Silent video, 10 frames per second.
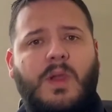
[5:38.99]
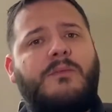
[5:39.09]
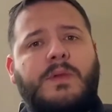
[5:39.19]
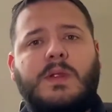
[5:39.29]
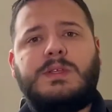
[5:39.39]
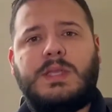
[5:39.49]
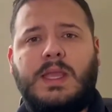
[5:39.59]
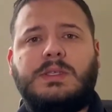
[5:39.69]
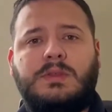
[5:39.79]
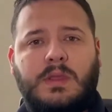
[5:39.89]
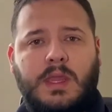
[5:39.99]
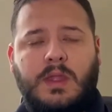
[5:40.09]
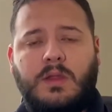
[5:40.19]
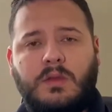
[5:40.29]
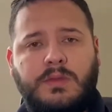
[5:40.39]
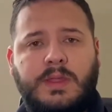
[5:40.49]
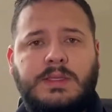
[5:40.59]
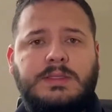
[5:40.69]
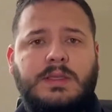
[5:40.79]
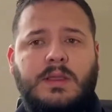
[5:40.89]
a fair chance to get in all
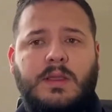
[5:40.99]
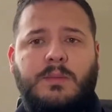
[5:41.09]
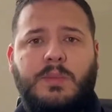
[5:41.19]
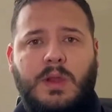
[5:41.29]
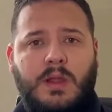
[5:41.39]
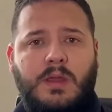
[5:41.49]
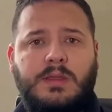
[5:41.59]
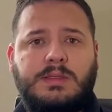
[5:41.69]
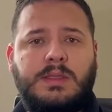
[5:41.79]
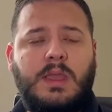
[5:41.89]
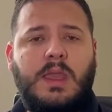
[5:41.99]
these products,